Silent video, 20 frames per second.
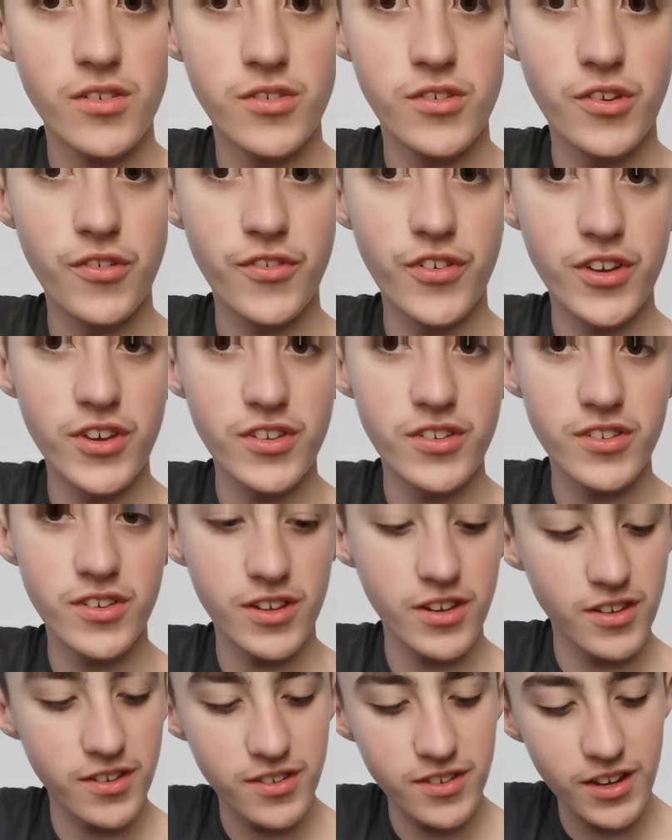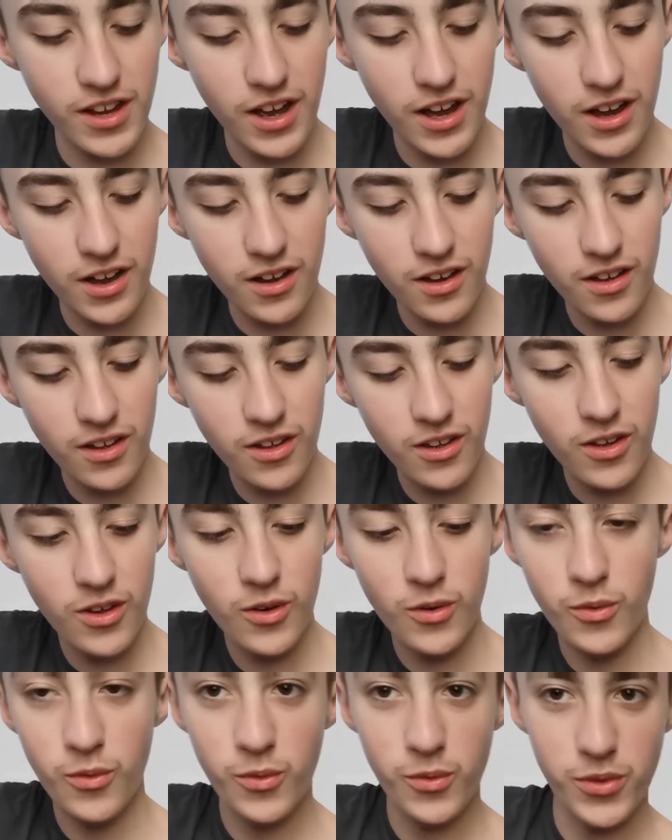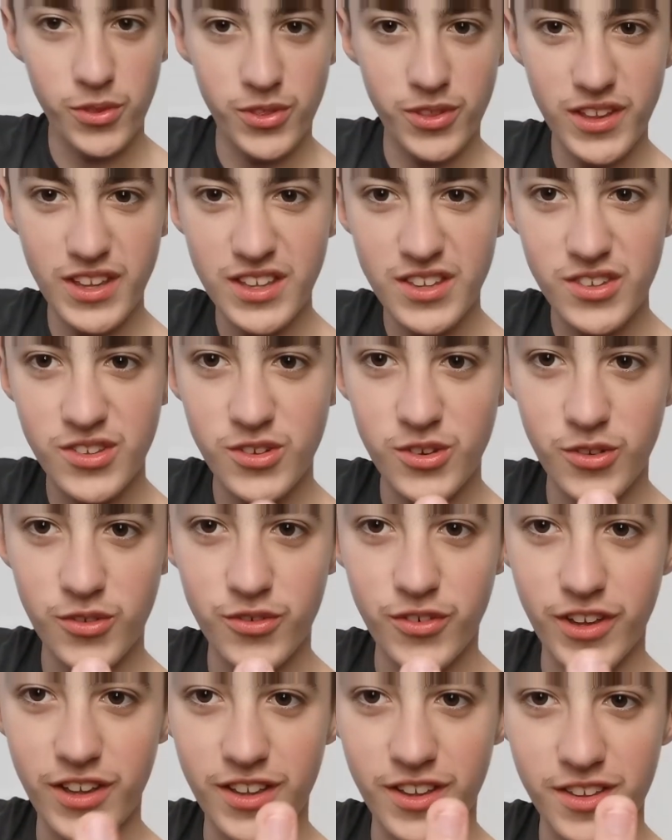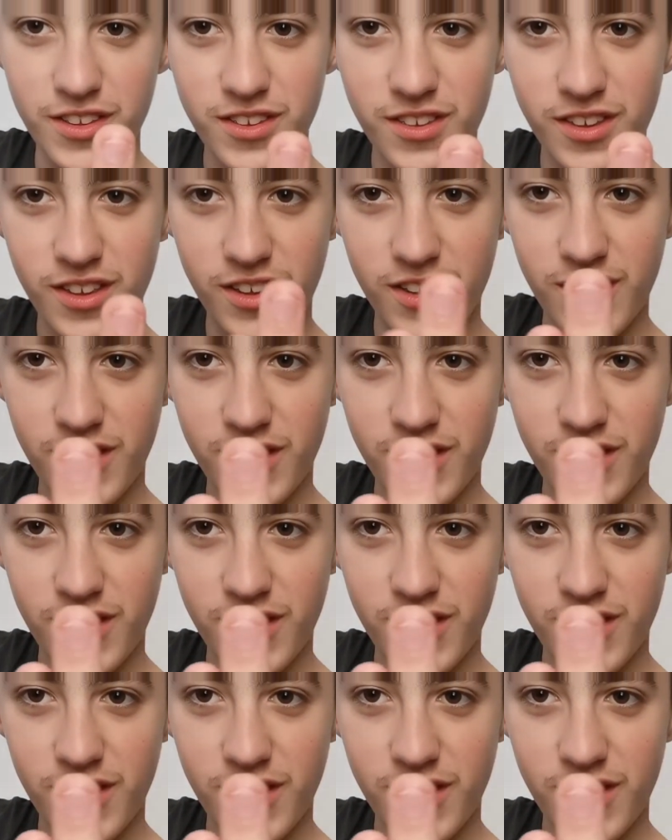So first you're gonna start with these two fingers.